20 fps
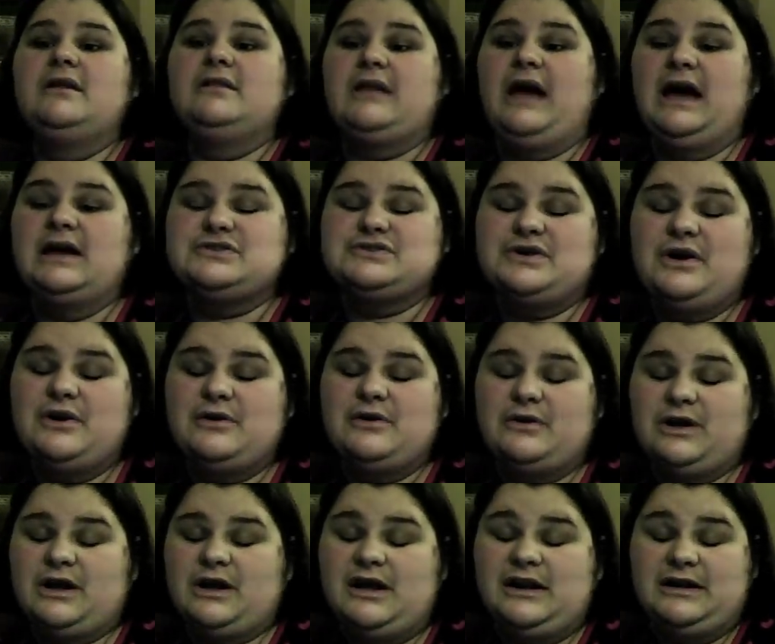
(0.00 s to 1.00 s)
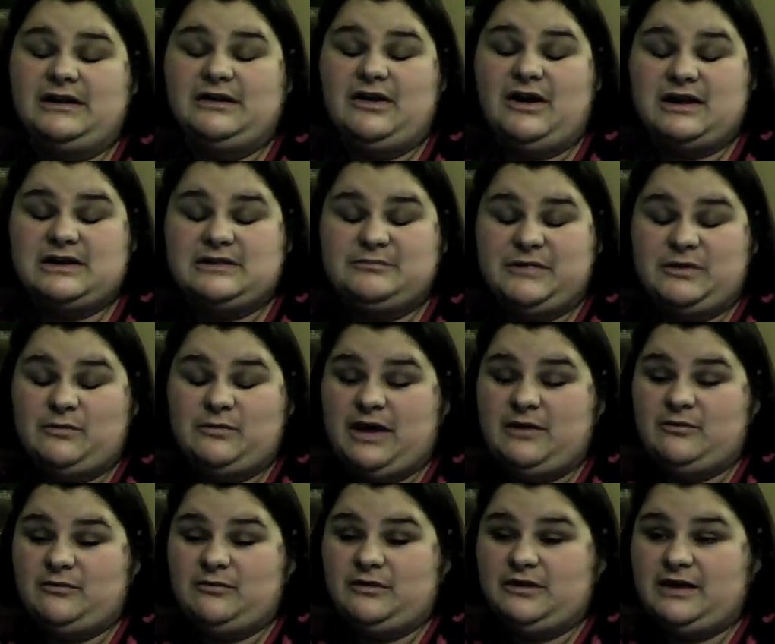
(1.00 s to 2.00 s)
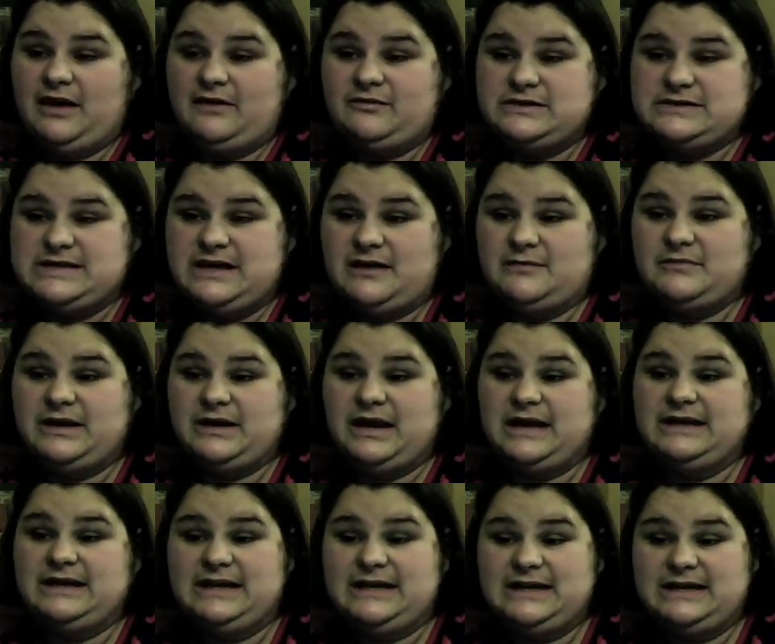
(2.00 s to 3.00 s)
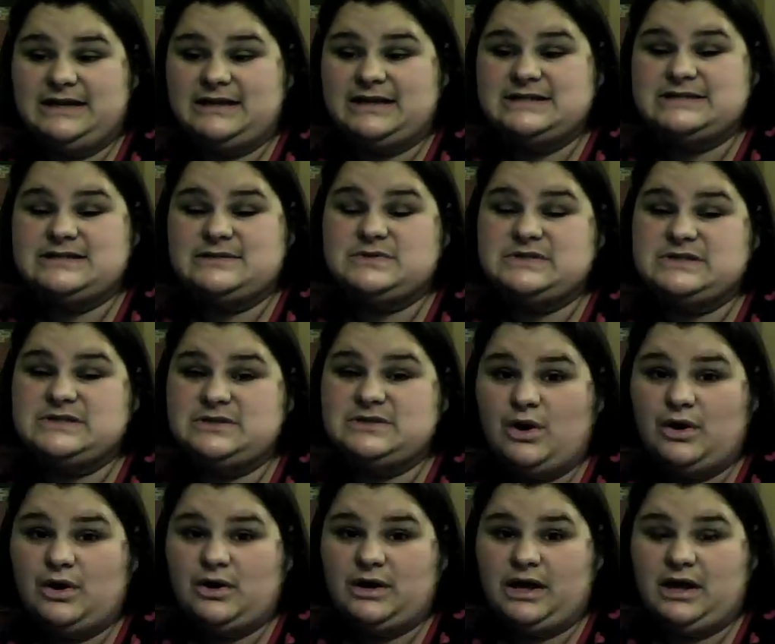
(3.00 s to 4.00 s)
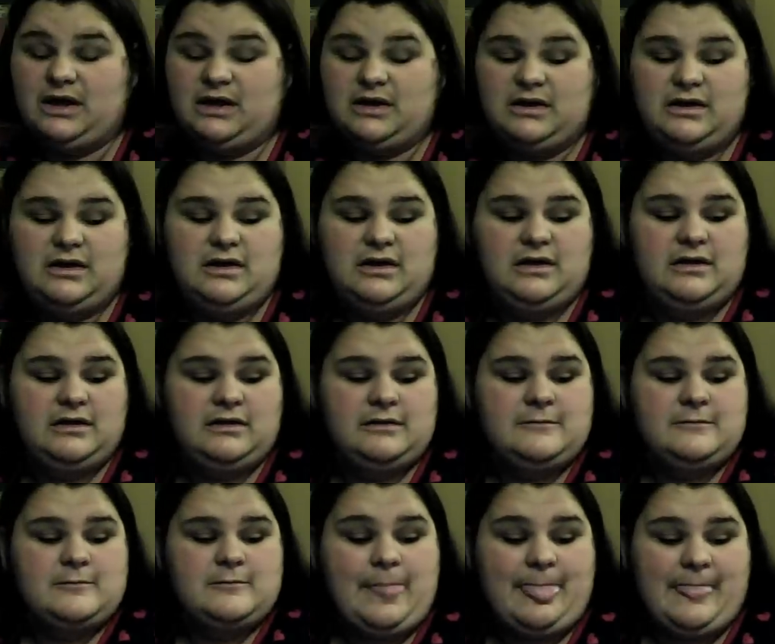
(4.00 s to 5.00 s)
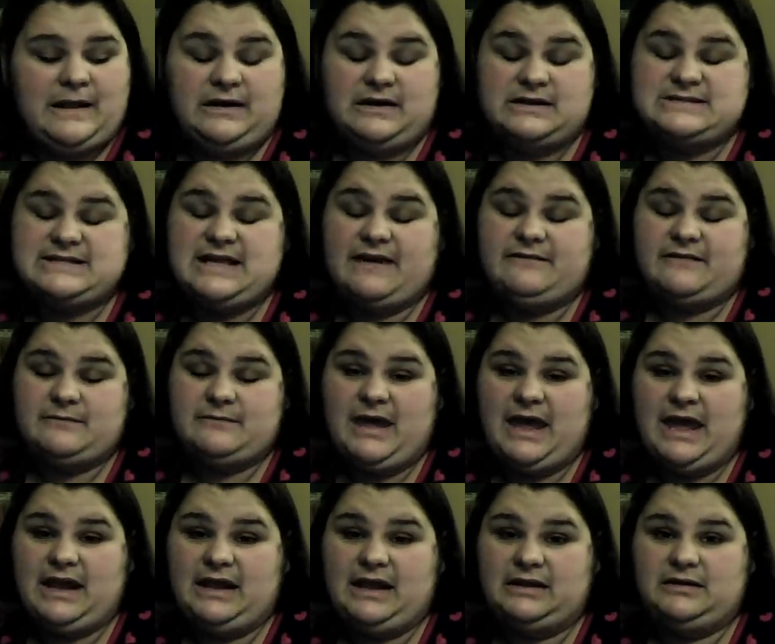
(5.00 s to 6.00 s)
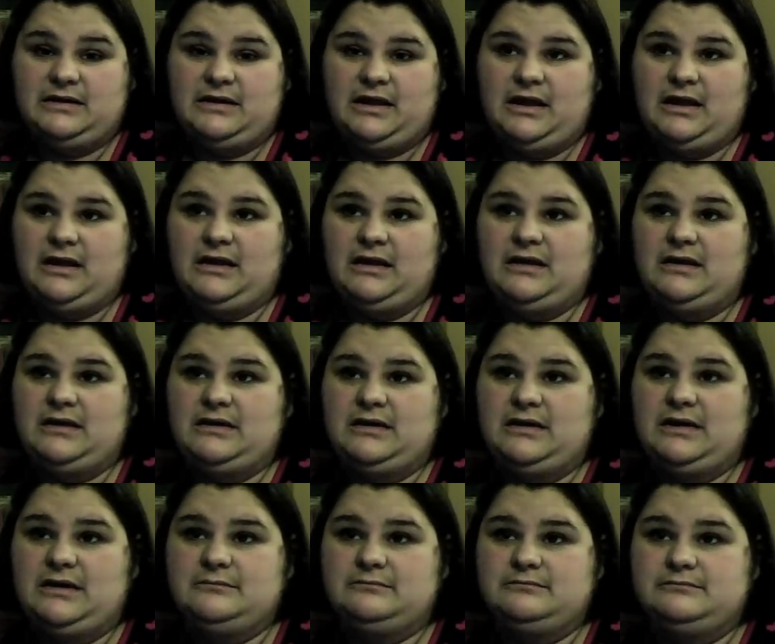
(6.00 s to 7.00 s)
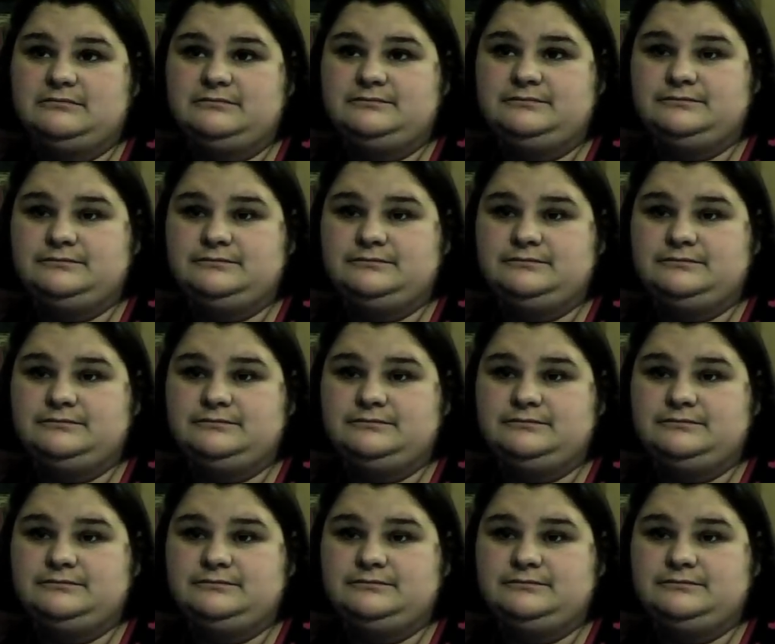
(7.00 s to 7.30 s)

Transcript: the hydrocodone kind of knocked me wayward every time, but I needed it because I was still hurting and I was having pain. And